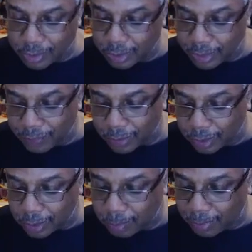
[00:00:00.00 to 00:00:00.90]
her into leaving the
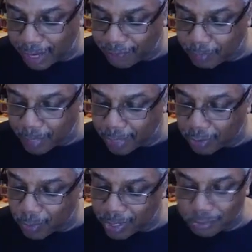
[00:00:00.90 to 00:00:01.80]
club life and
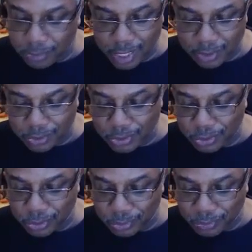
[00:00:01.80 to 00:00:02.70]
paid her way through technical
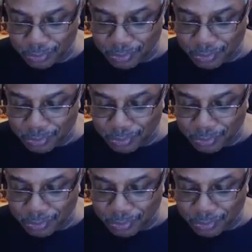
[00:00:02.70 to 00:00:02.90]
school.